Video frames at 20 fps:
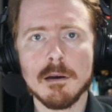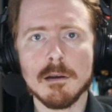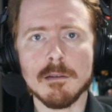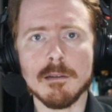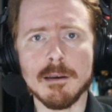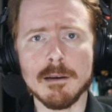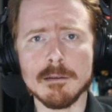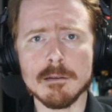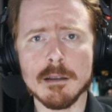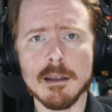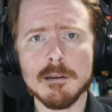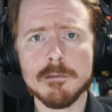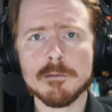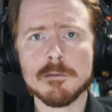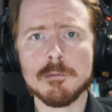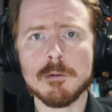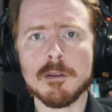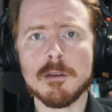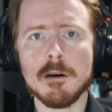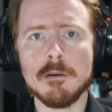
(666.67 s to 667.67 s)
They
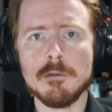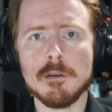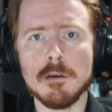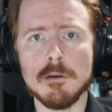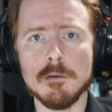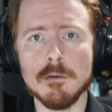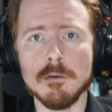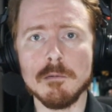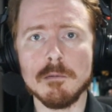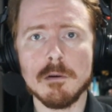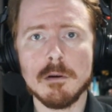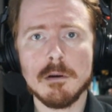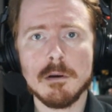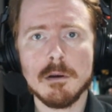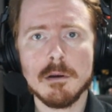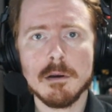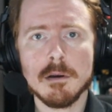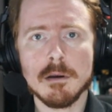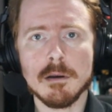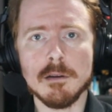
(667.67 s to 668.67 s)
left without you,
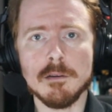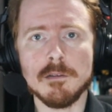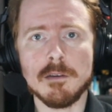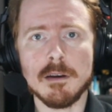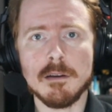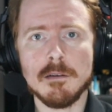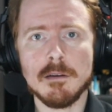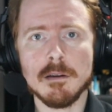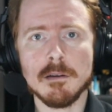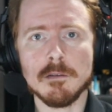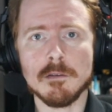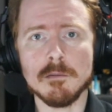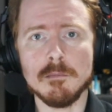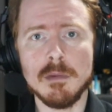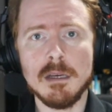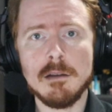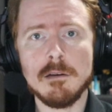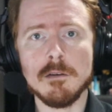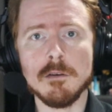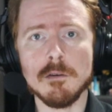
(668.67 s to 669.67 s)
intending to
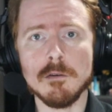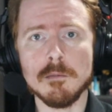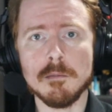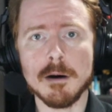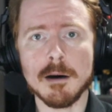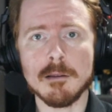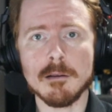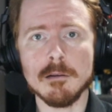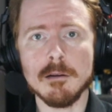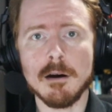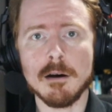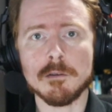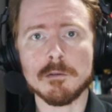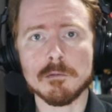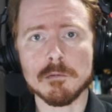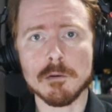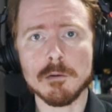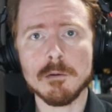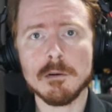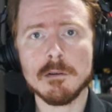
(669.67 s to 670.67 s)
meet you by the lost
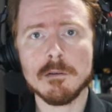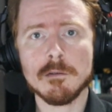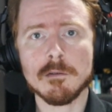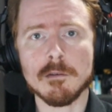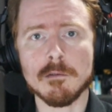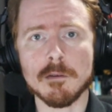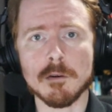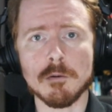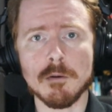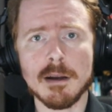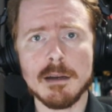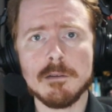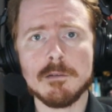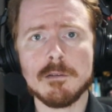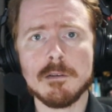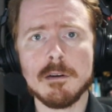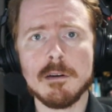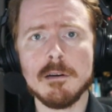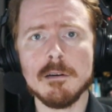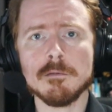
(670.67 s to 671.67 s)
ruins of the great
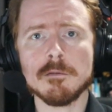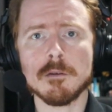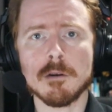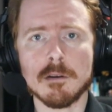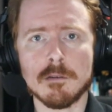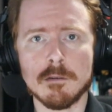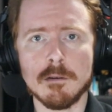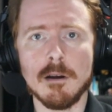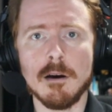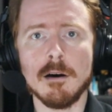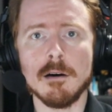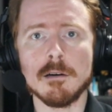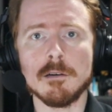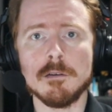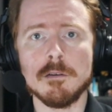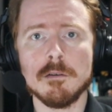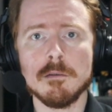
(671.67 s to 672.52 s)
city of Grislod.